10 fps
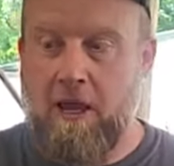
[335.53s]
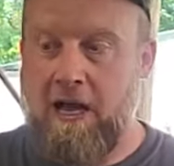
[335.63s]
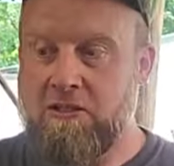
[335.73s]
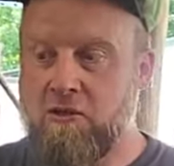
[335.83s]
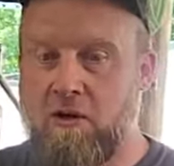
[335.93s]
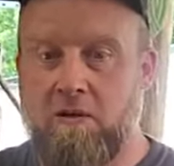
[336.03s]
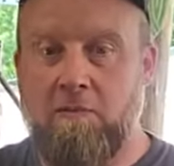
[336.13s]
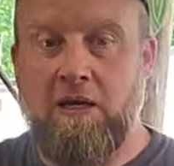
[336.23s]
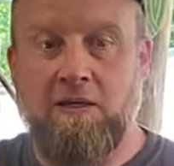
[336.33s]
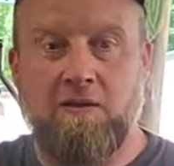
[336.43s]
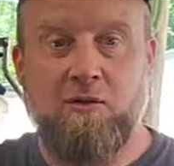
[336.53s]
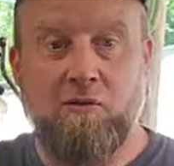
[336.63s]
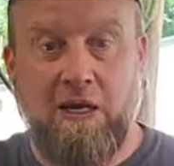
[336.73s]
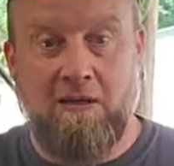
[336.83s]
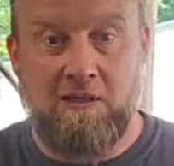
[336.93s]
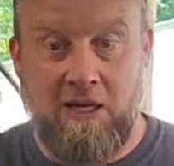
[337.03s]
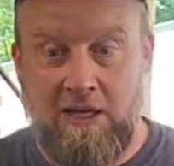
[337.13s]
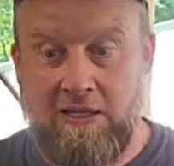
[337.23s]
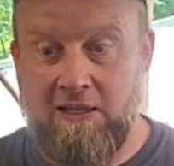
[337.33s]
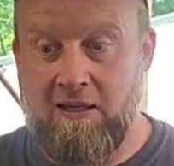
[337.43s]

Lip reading: I started meeting in 2008,